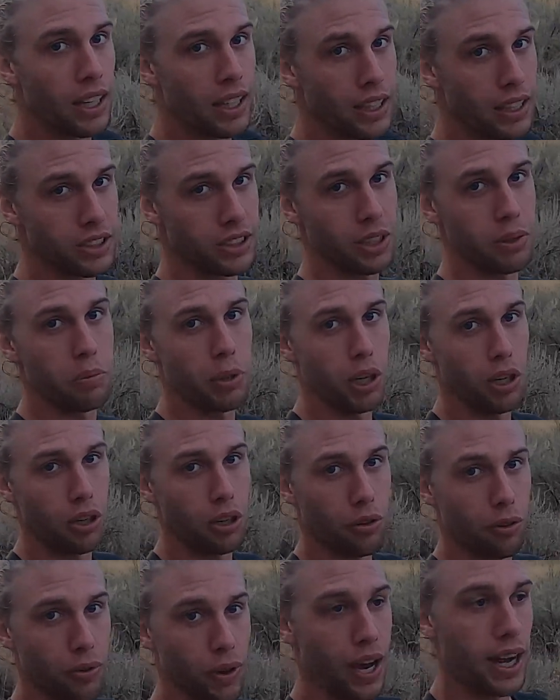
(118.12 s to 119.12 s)
is the mirror
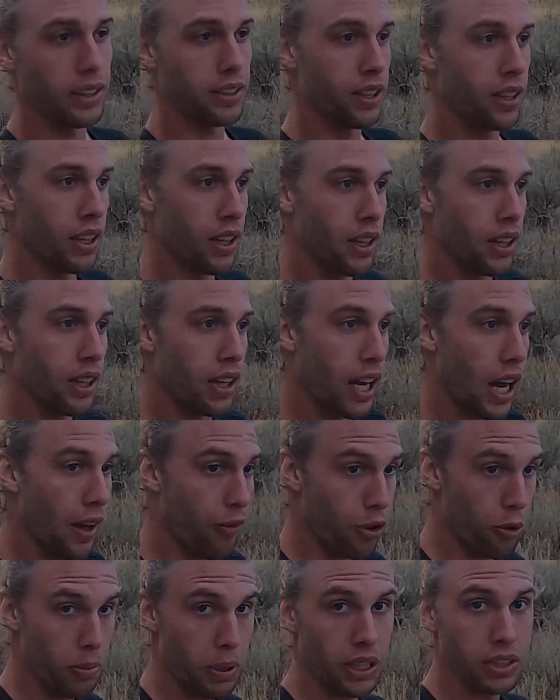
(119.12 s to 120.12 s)
effect.
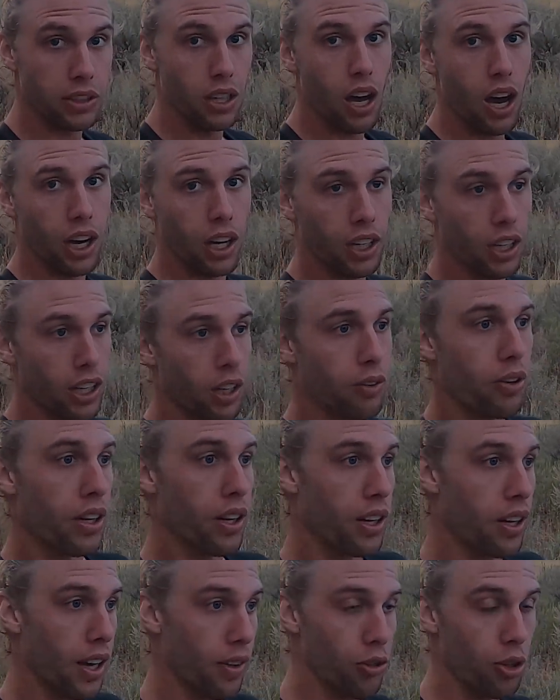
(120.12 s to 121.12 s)
If they're being talkative,
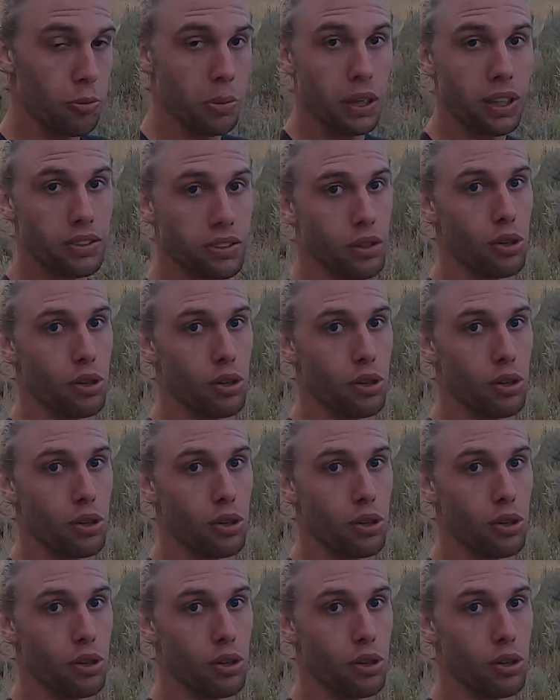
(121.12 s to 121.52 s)
if they're being